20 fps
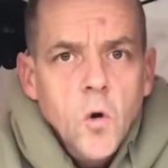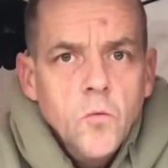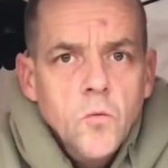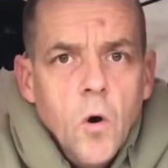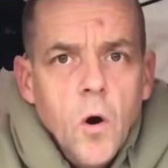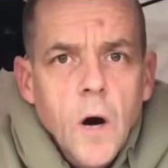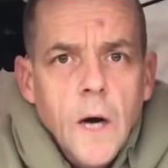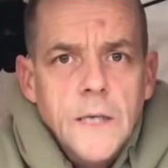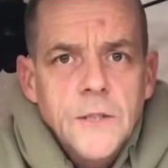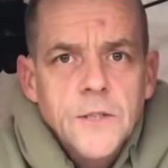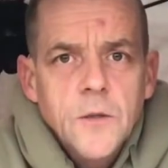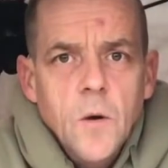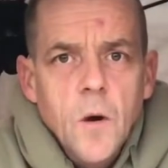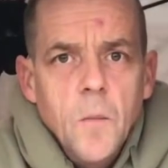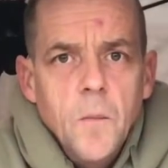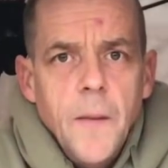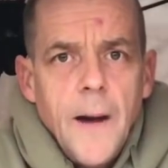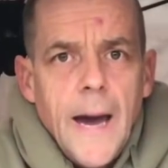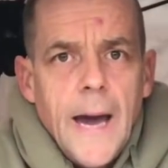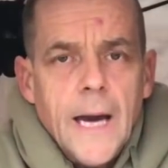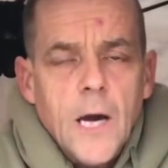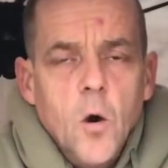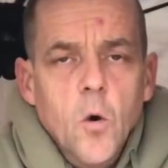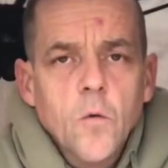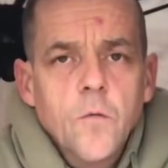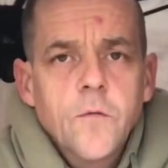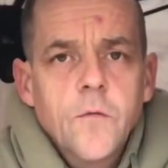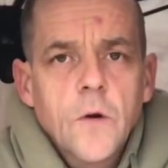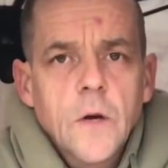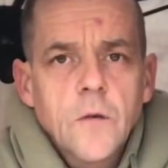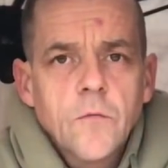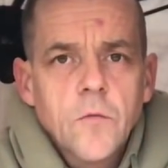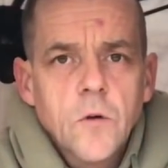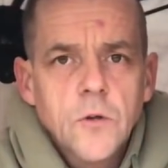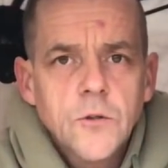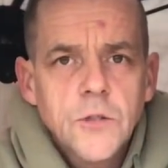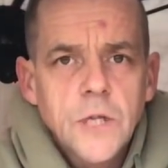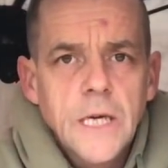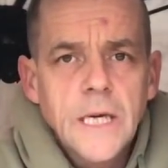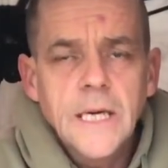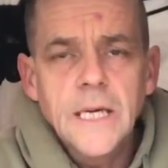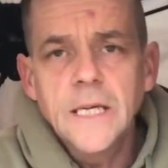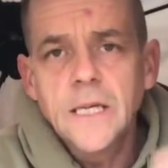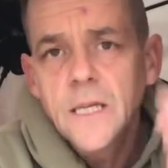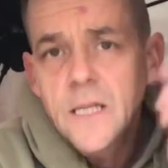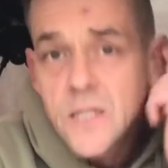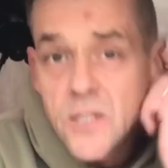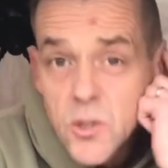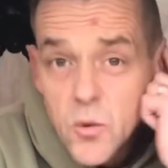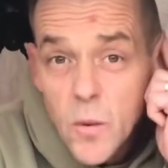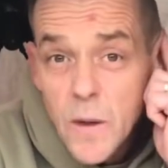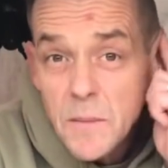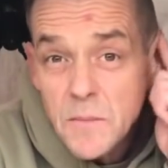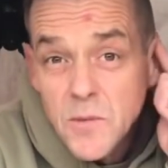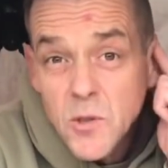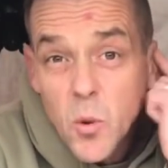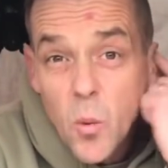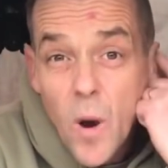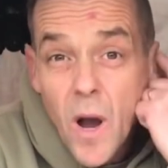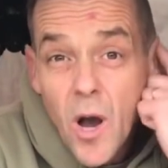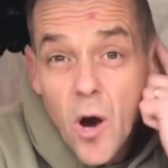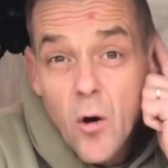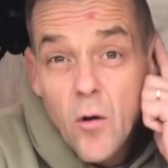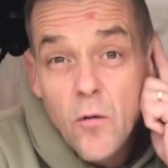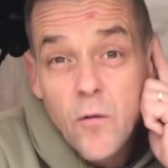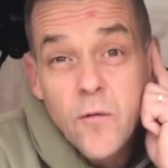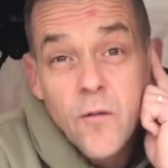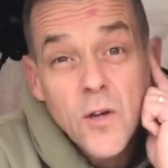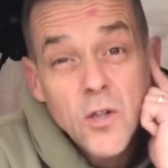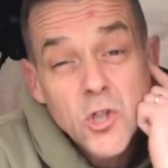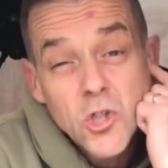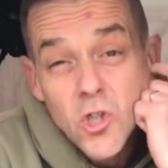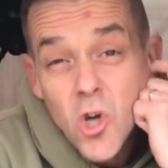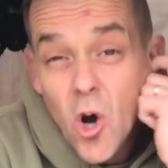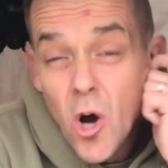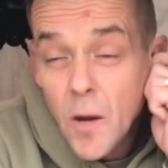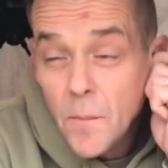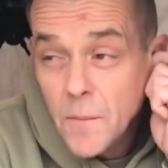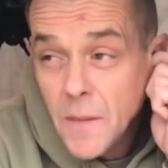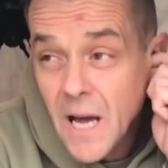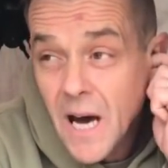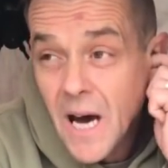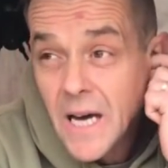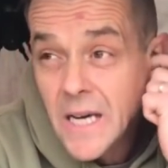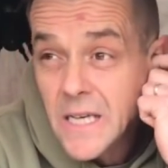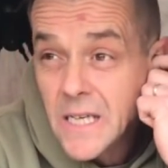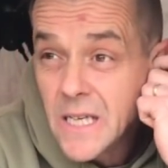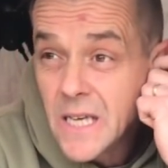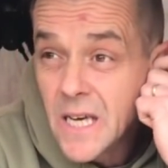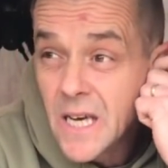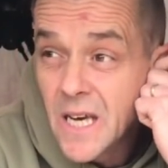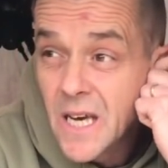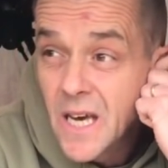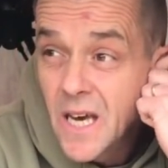Right, so I'm back, all 3 rods in, swim 12, Snipe Lake.